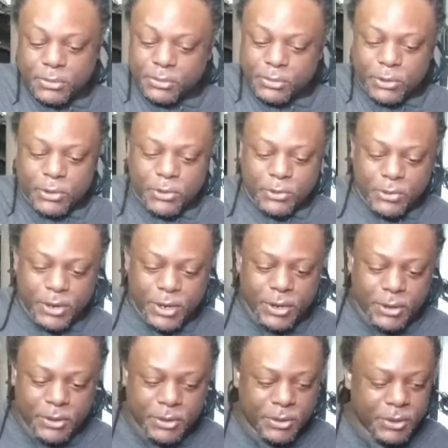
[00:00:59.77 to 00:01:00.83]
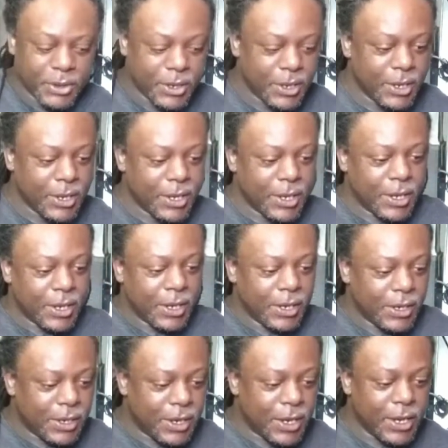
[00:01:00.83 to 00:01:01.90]
Oh well.
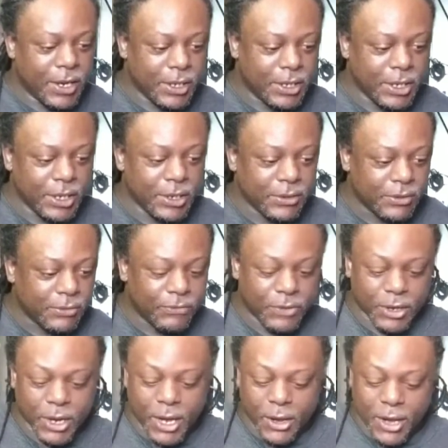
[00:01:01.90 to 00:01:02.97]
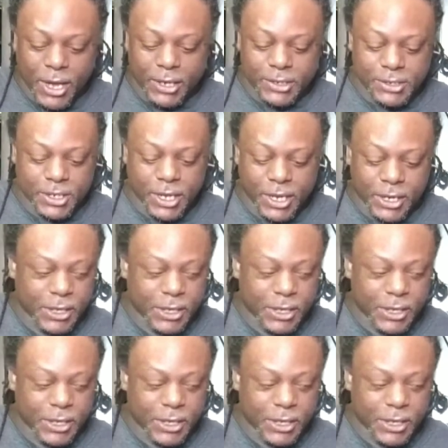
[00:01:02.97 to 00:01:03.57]
Now the key is to figure out how this thing